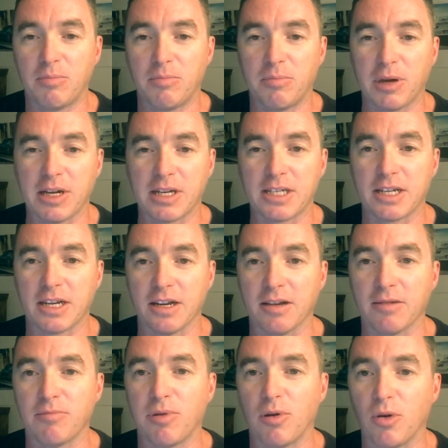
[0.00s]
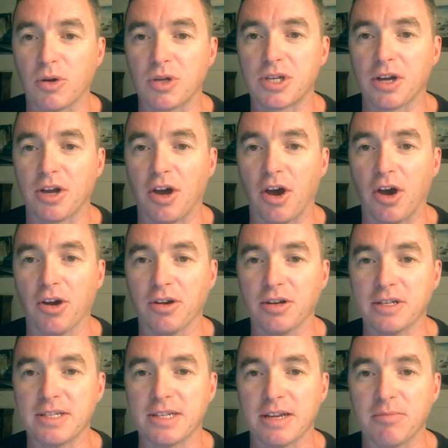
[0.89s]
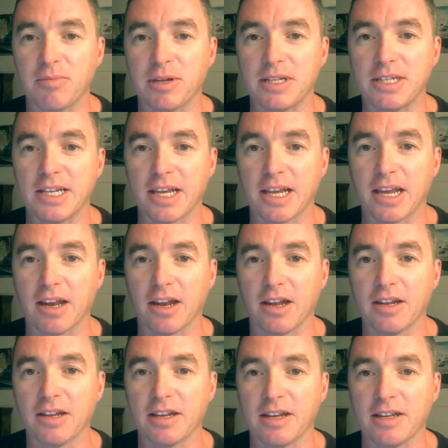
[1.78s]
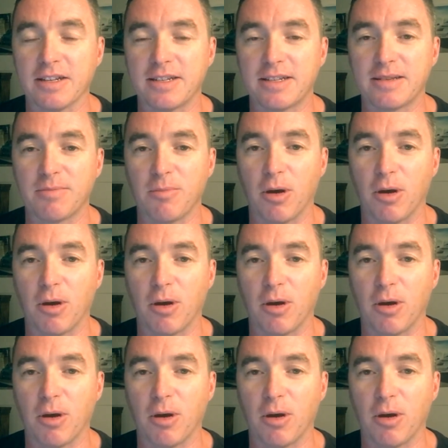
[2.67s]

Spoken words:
passionate Porsche owners in particular. It's